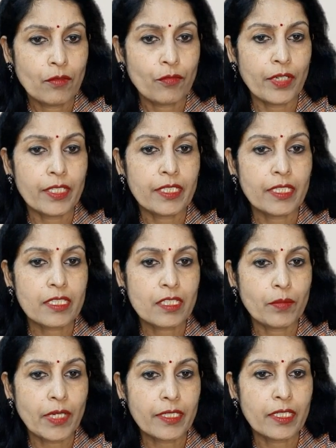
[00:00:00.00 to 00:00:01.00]
when it is
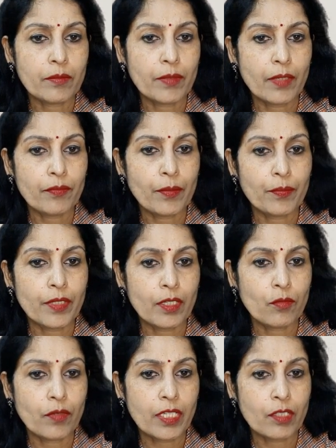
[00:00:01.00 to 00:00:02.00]
divided by
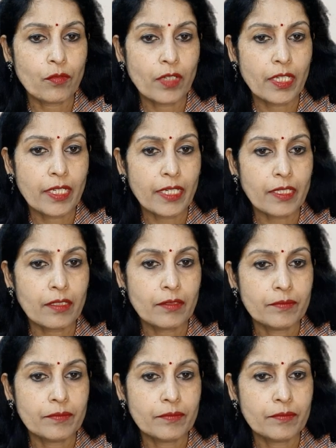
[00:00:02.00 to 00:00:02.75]
15, what you will get.